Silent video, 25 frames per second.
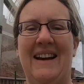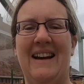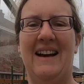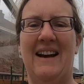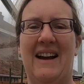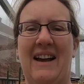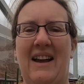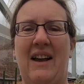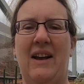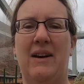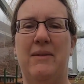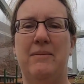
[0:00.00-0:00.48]

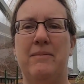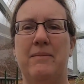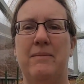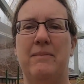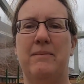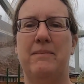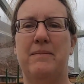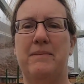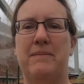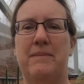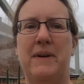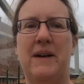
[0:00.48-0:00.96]
Um,
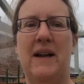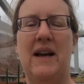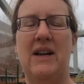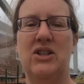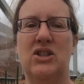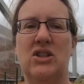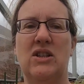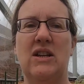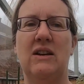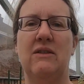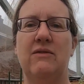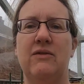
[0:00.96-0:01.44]
but
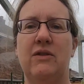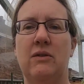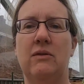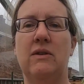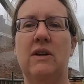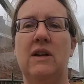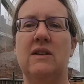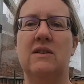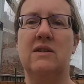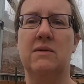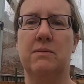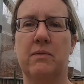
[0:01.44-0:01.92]
actually, if you
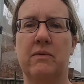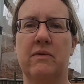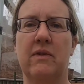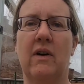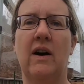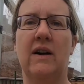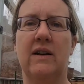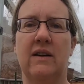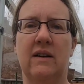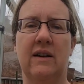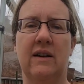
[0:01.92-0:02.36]
need to provide a